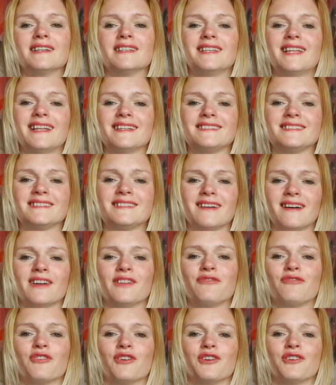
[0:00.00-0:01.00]

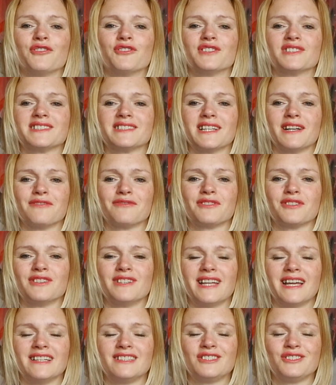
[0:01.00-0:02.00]
Decide for yourself
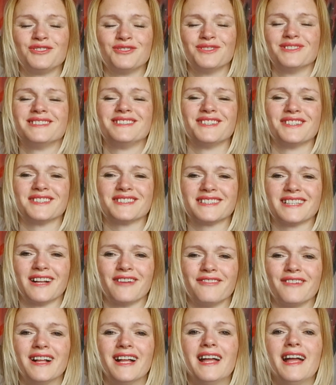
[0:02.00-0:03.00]
today. Choose
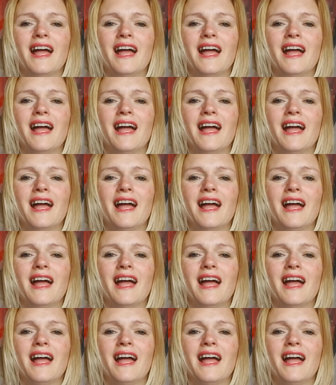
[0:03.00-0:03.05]
yourself.